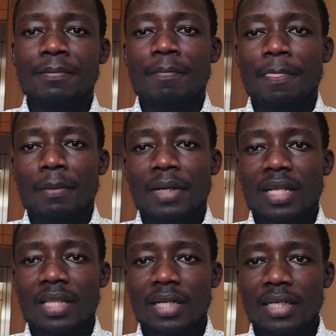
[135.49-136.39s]
But at the
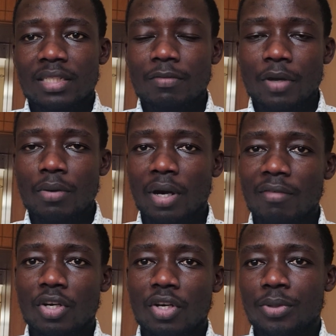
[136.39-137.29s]
elective where you have an
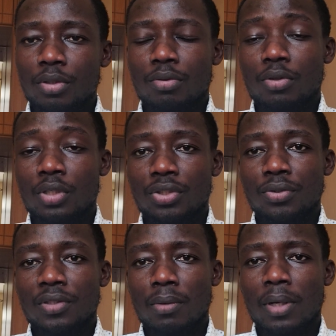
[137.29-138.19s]
option of only choosing
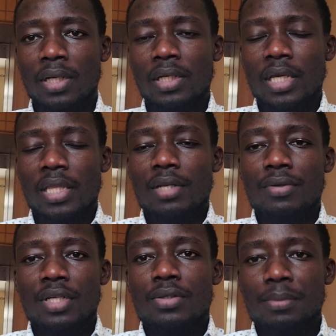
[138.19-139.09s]
one, then you need
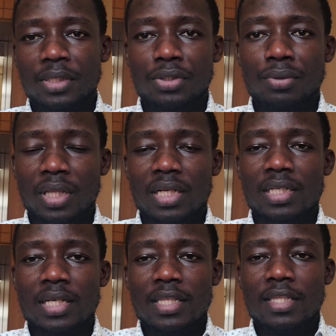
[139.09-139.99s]
to be sure that
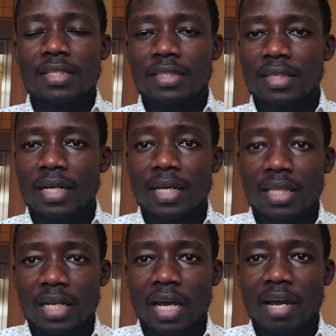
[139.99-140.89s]
this is an area that
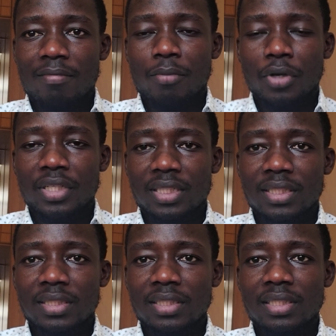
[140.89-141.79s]
I have more interest in.